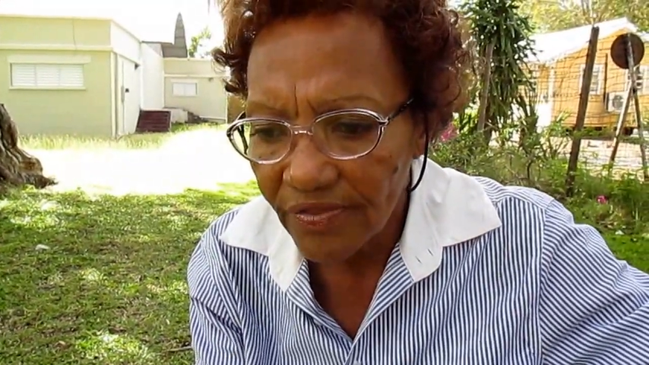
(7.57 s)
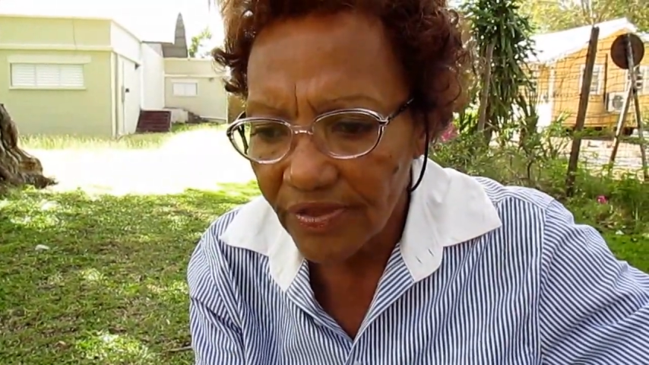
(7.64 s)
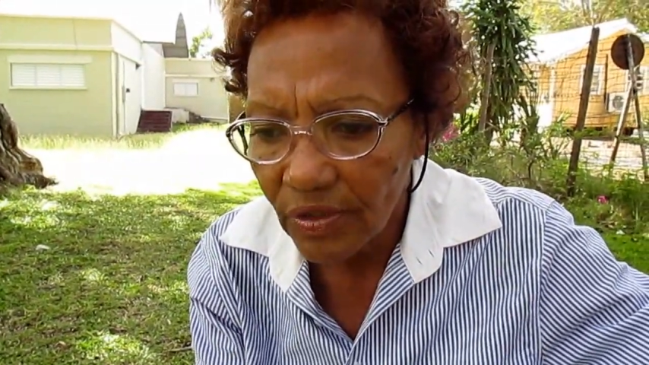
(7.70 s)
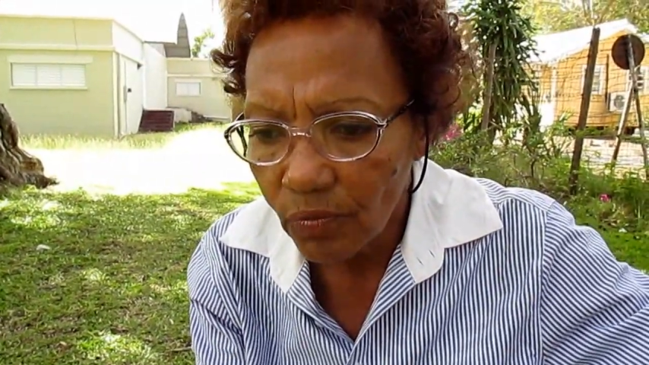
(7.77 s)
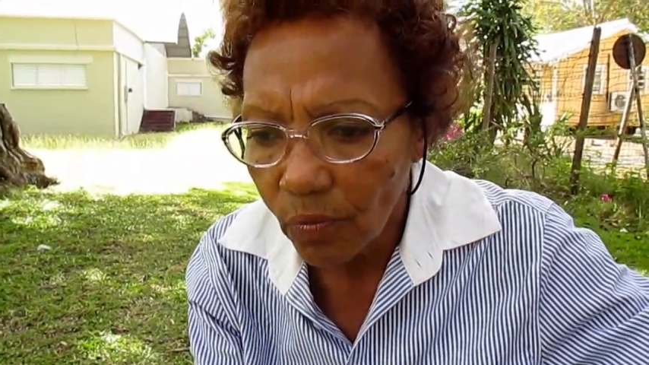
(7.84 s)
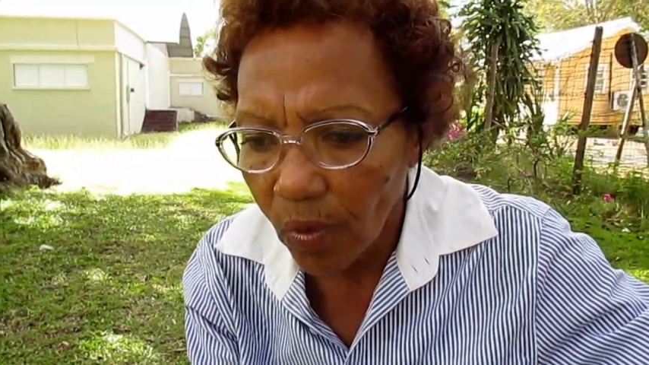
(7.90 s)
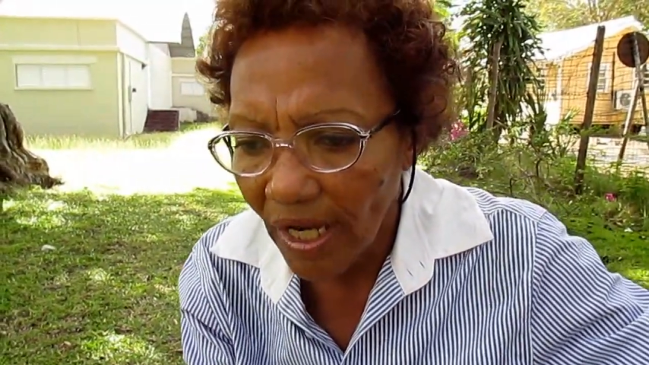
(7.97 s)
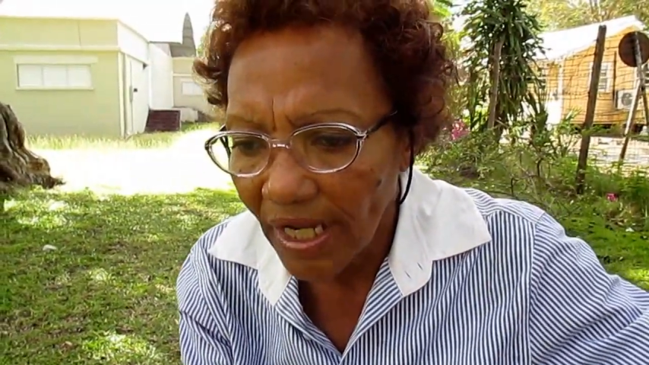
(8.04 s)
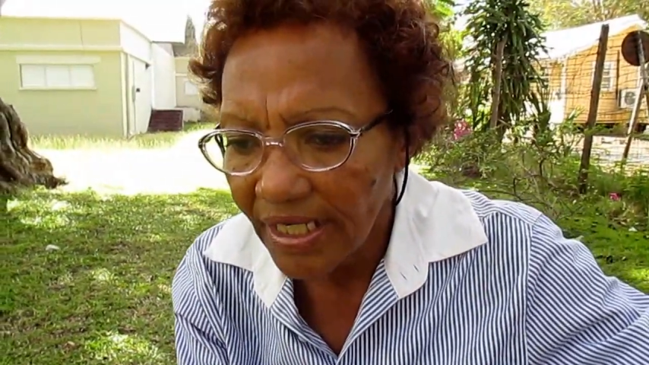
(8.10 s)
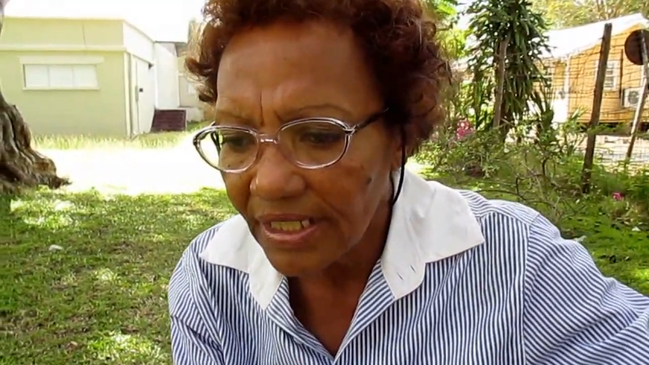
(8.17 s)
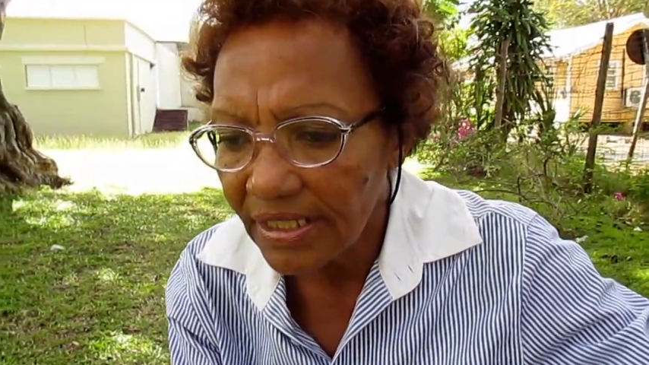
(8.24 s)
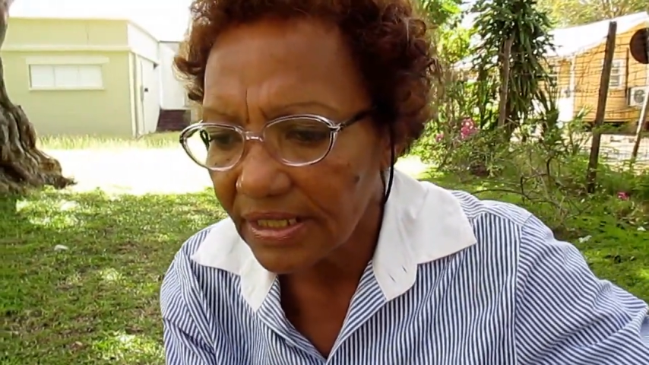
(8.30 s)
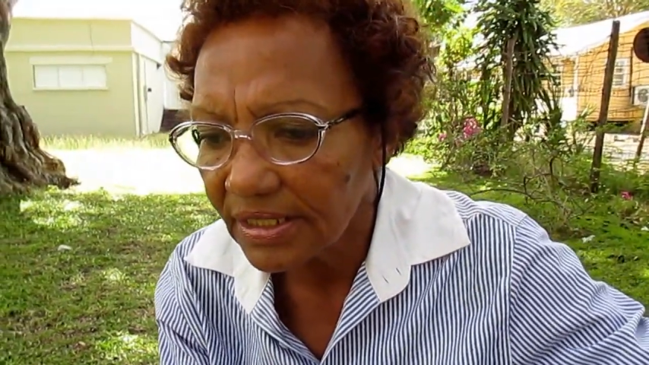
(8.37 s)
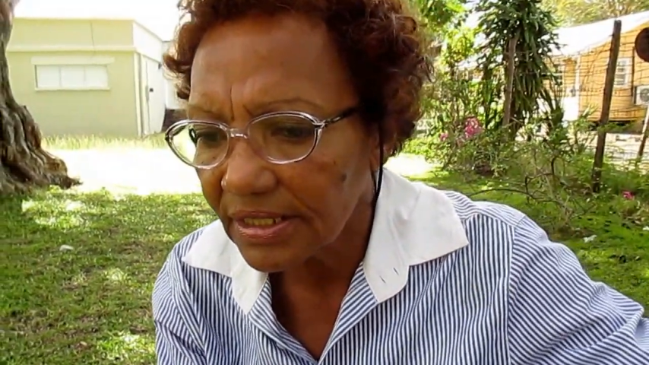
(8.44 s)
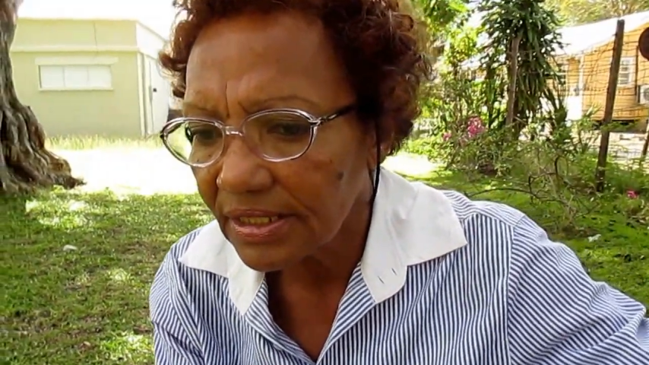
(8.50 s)
the
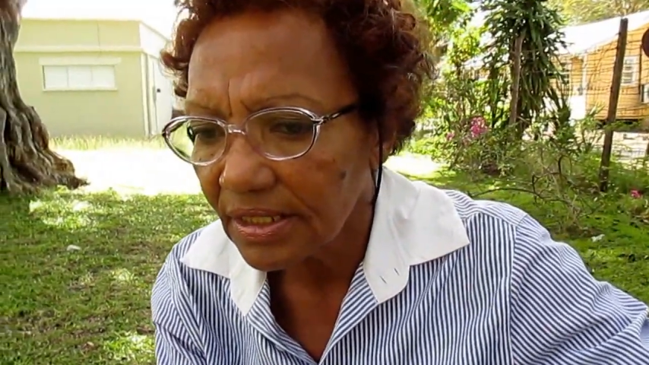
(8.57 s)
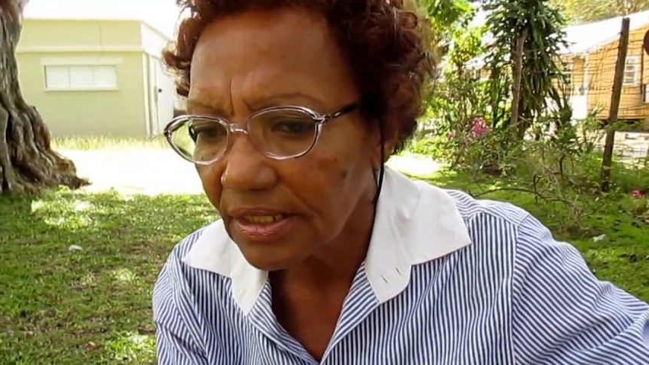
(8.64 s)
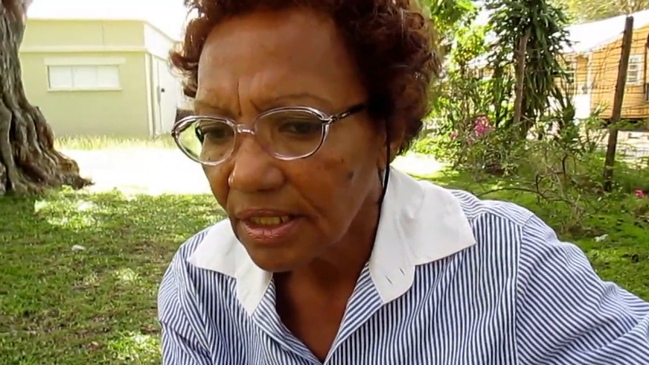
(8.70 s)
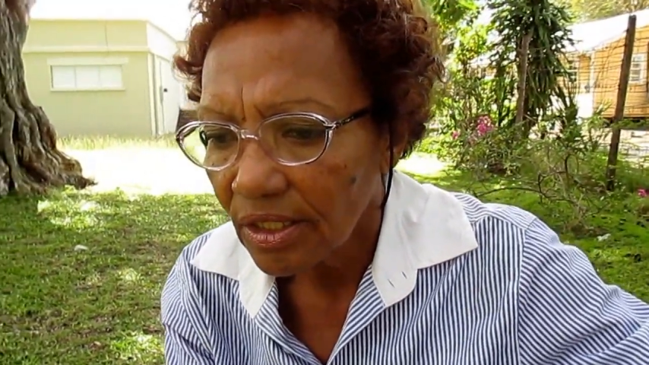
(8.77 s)
white